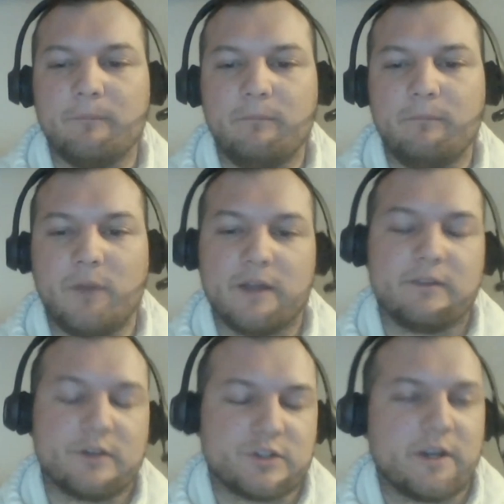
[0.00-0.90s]
But
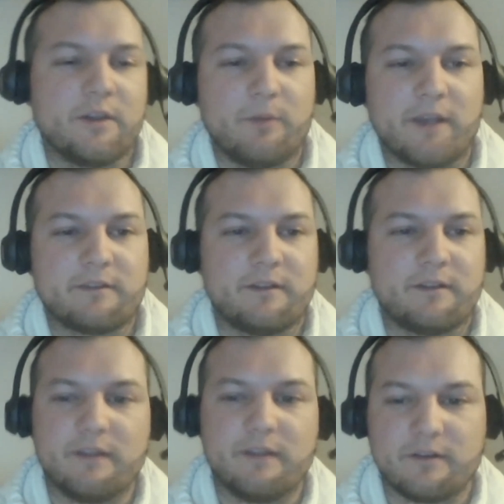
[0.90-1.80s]
they're trying their best
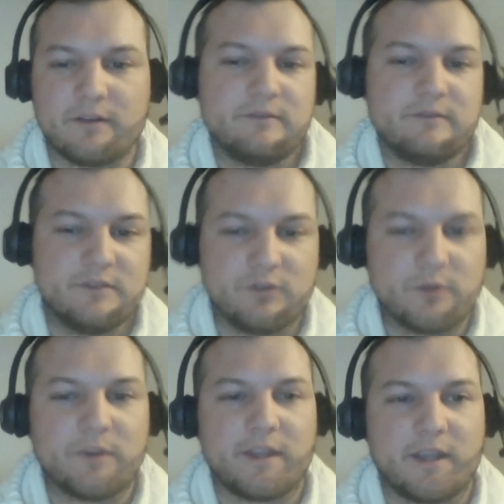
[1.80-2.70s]
and they're doing
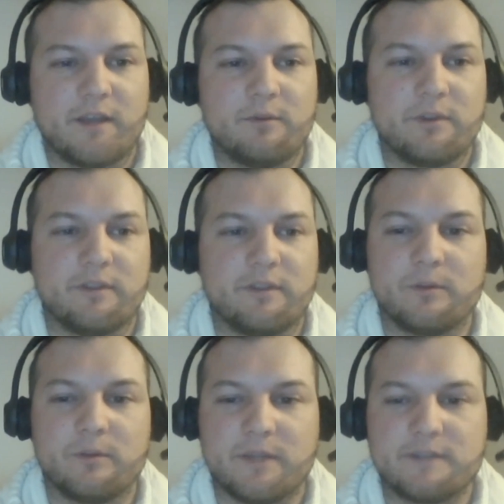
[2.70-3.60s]
what they can within their
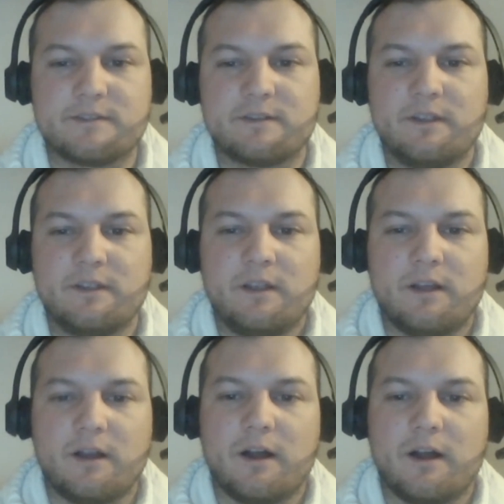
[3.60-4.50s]
means.
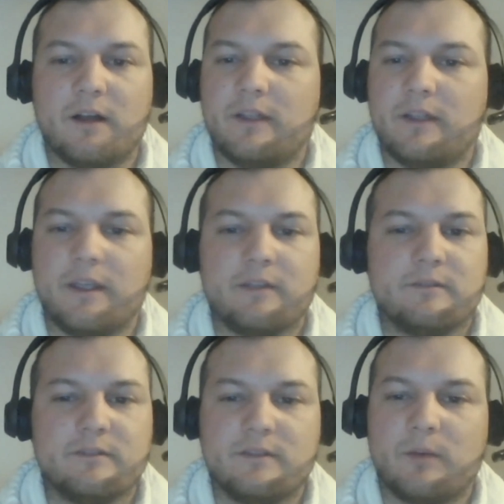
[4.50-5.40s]
And
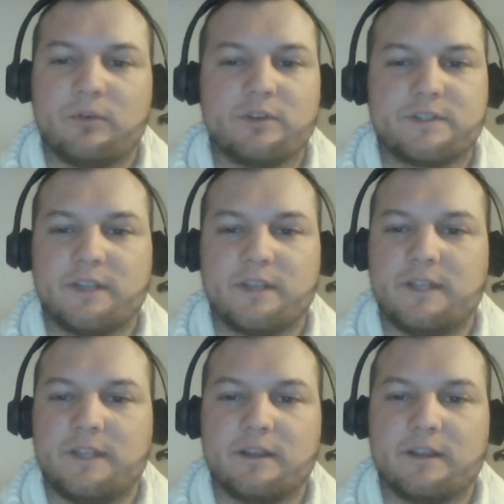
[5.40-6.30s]
approach they've
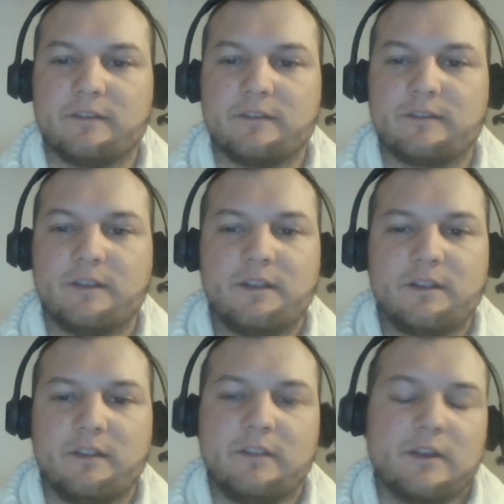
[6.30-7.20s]
taken is,
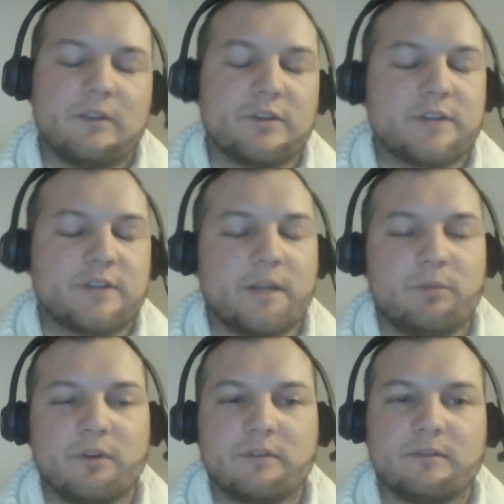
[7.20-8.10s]
they're trying to
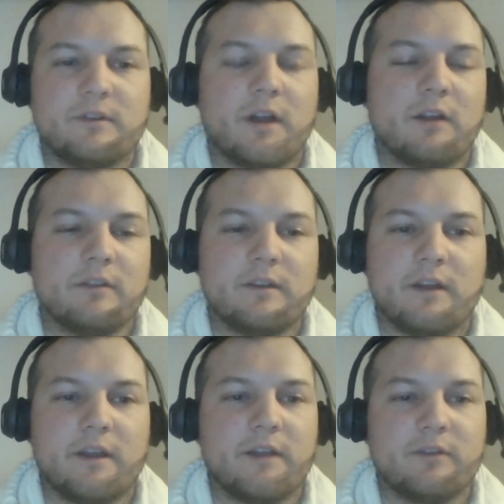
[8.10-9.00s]
put garland
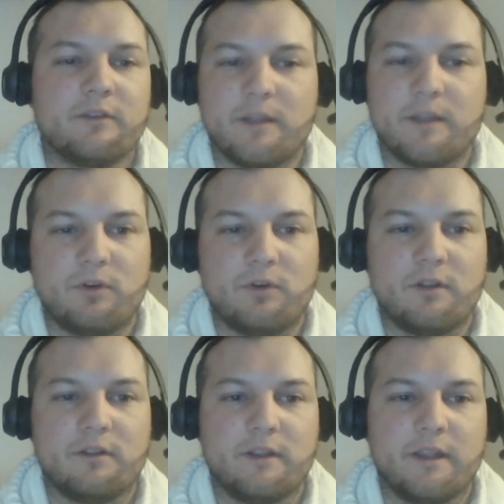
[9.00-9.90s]
on every light pole,
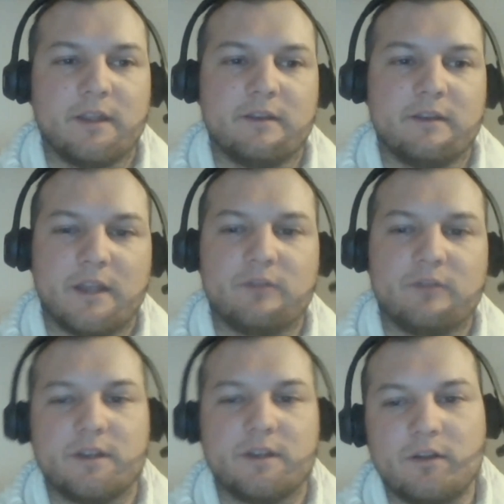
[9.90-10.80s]
and every
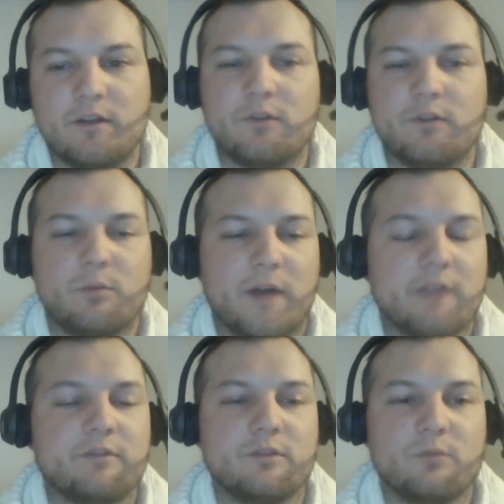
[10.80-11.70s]
year they'll buy a
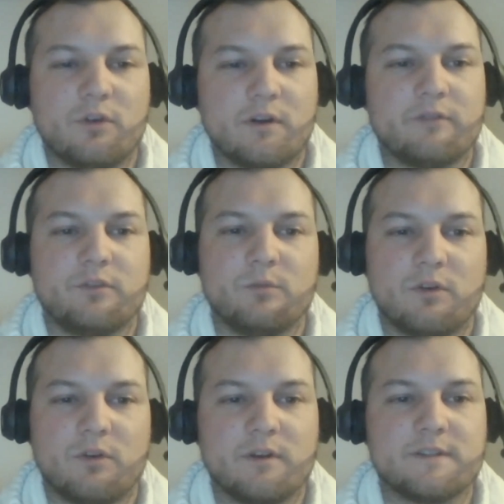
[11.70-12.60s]
few
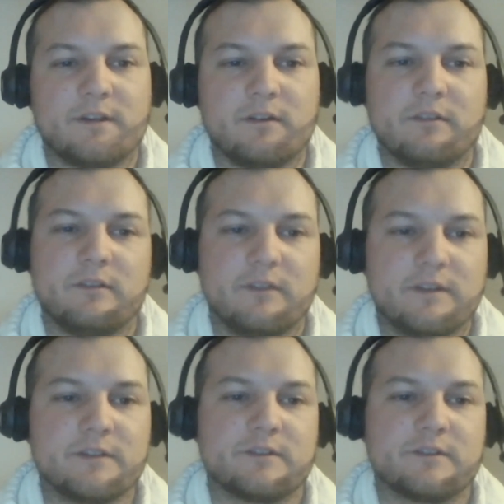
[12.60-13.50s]
more until the
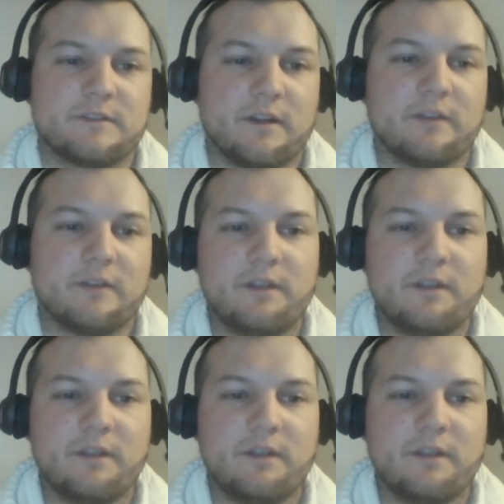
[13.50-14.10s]
district's done,